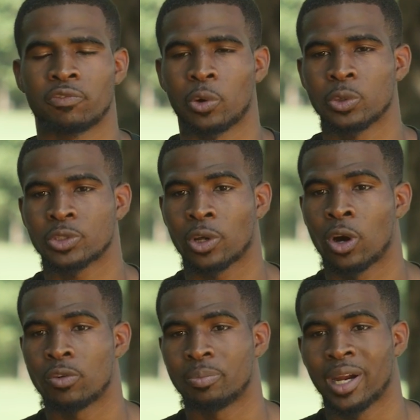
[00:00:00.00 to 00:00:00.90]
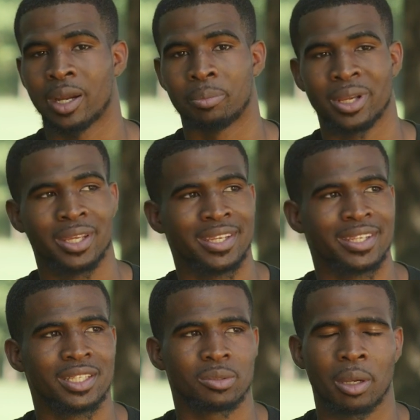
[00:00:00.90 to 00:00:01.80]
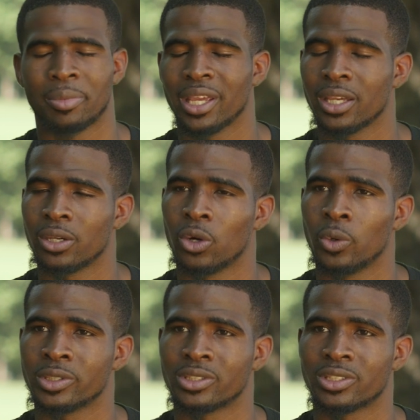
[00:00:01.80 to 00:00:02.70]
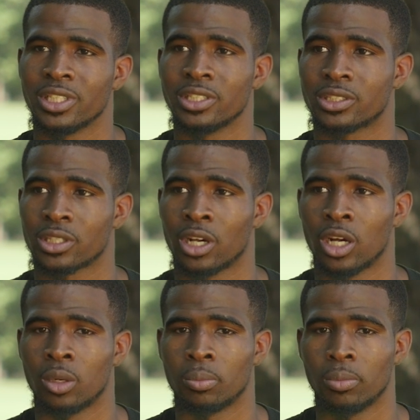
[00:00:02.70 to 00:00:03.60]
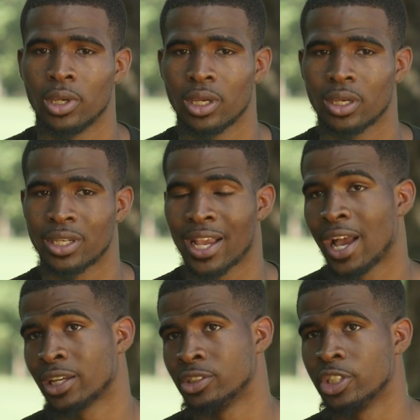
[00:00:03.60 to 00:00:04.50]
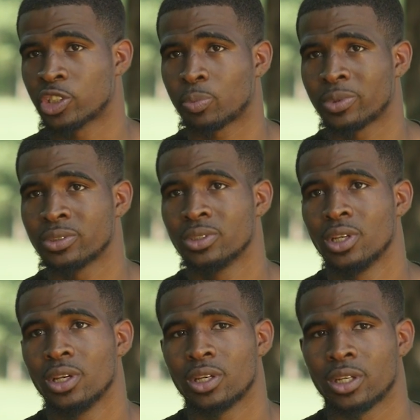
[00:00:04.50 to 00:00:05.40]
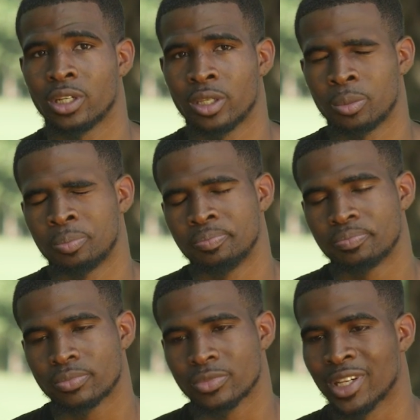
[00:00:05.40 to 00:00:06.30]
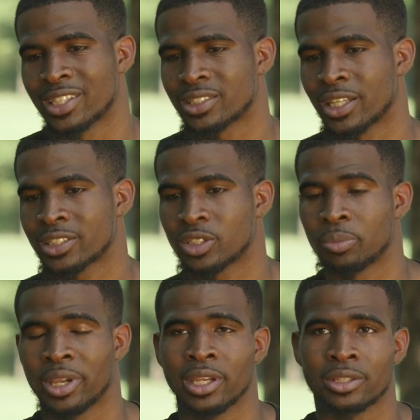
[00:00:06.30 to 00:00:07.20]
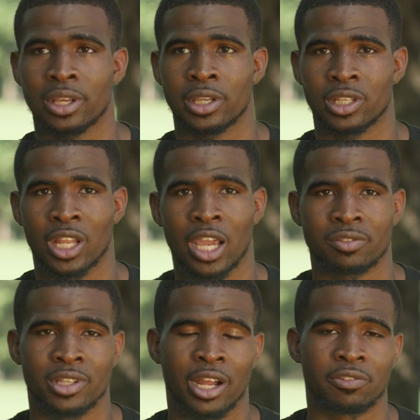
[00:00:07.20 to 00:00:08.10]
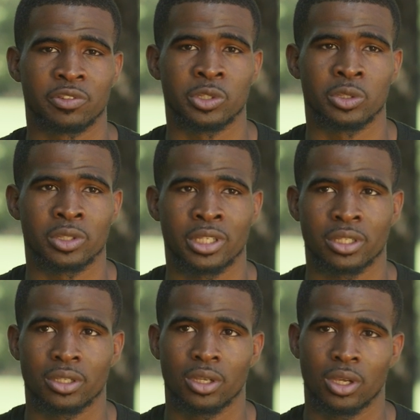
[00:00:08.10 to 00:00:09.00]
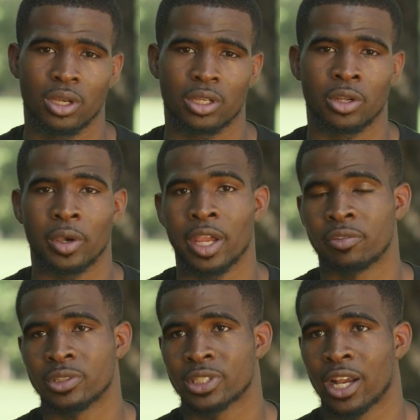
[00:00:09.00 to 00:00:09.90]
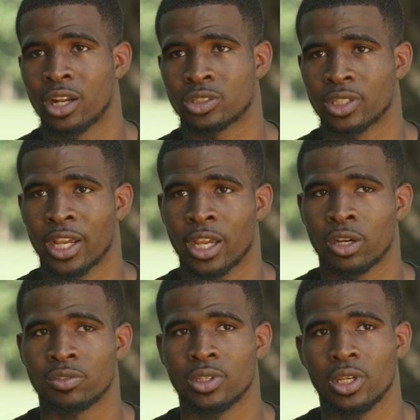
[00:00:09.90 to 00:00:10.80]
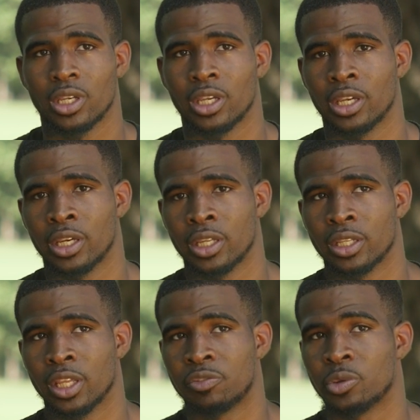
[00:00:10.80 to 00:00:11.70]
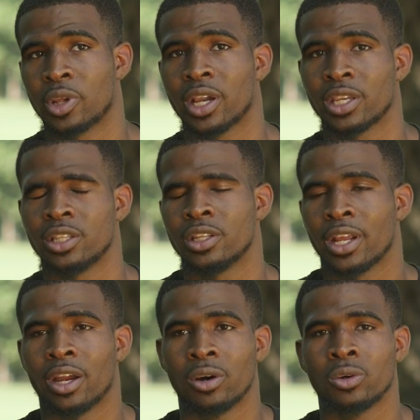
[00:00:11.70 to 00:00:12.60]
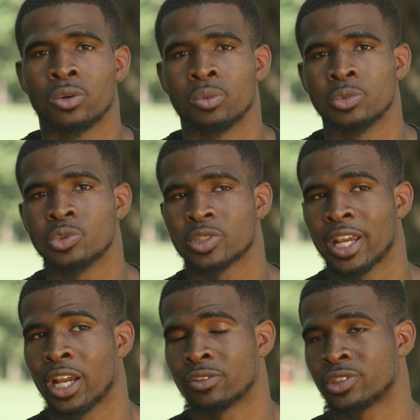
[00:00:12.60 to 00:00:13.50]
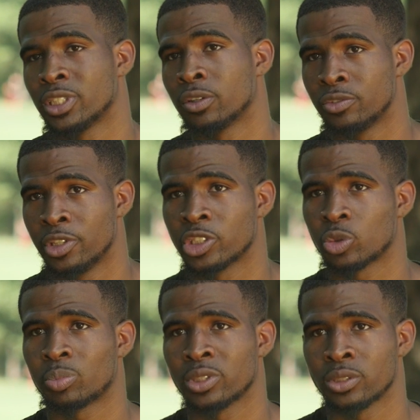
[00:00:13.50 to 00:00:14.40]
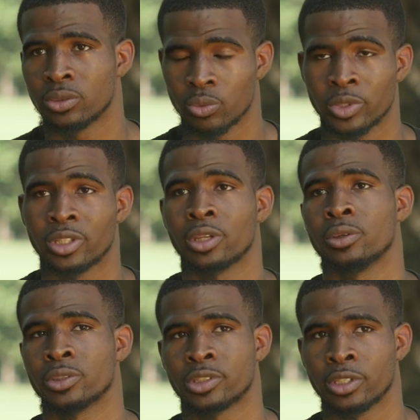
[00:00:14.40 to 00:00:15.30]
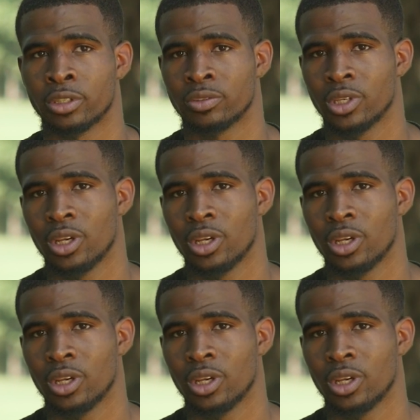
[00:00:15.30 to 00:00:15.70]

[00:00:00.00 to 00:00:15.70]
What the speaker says: First off, my main goal is to teach guys discipline. That's the main thing in life that I feel that every child should have. And if you're not getting it at home, you should have self-discipline within yourself.